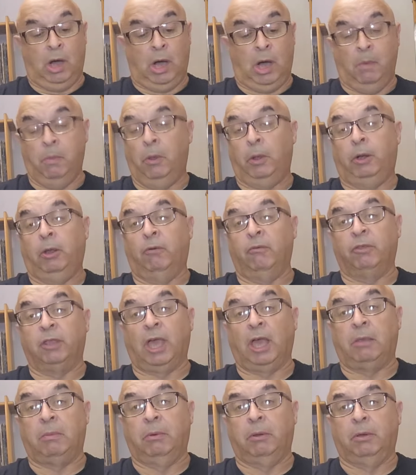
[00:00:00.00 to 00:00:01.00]
not an Elvis
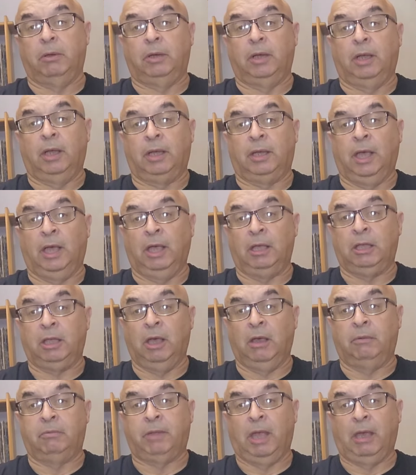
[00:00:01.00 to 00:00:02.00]
expert, okay,
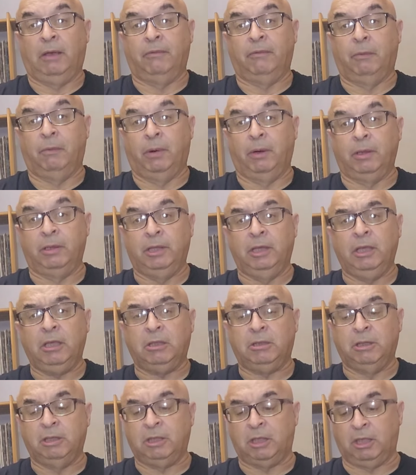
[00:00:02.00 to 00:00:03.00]
so take it for what it is.
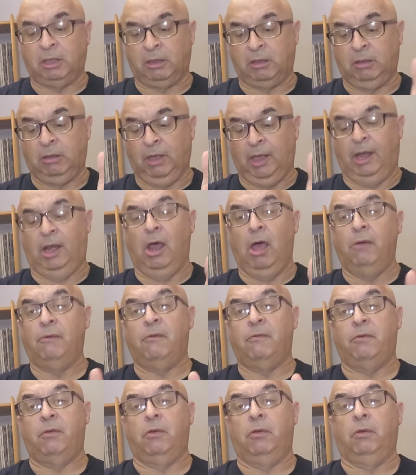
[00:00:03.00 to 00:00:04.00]
This is an
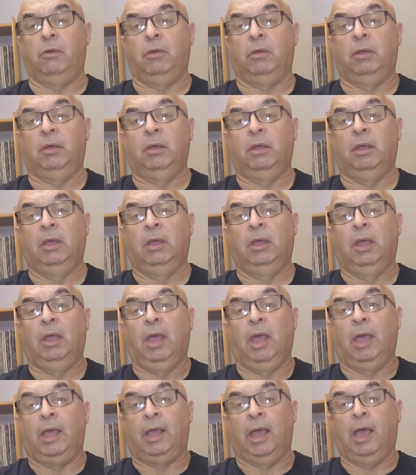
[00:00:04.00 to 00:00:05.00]
overview,
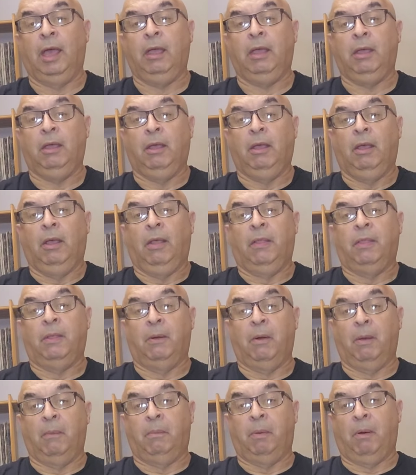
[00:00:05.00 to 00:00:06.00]
okay.
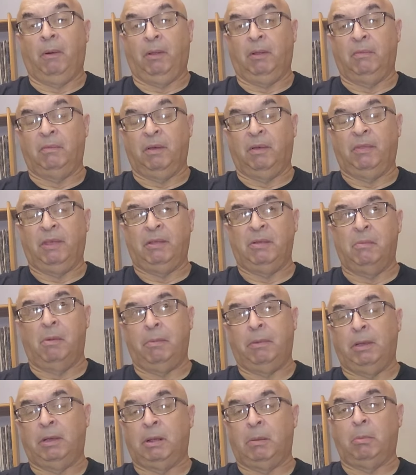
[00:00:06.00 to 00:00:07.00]
There are probably, I think there might
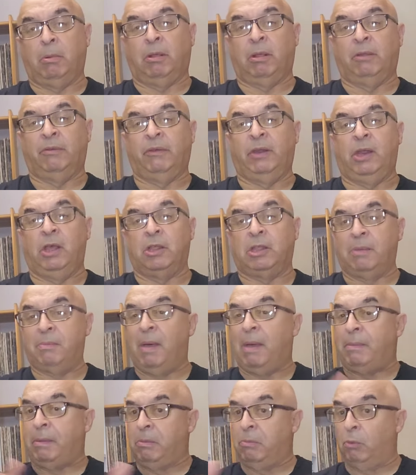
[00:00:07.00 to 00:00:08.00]
be a couple of other videos that
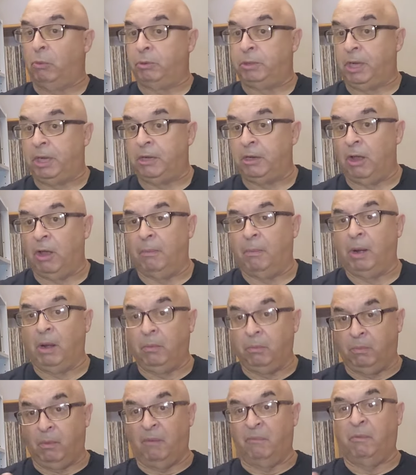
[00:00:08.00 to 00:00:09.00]
may be more detailed, but
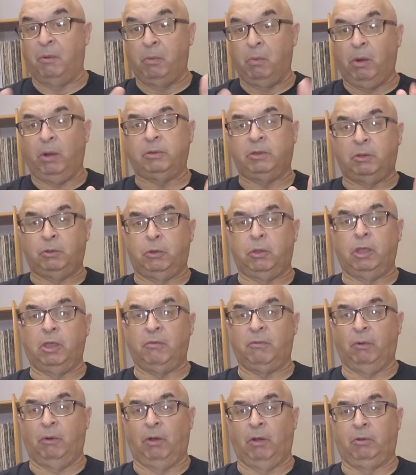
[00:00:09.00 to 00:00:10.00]
I've been wanting to do this
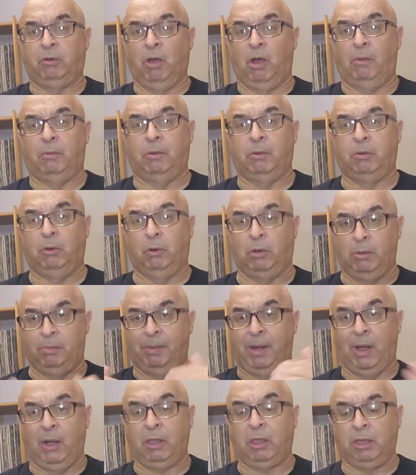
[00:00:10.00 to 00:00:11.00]
for a long time and do a
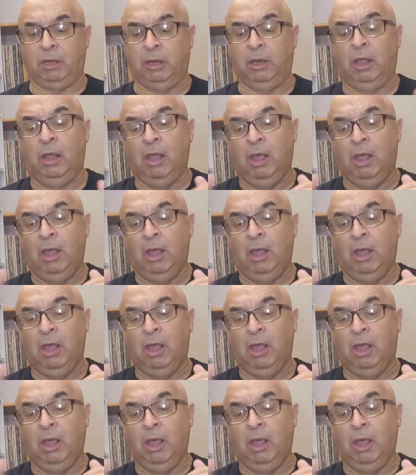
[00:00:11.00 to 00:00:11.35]
comparison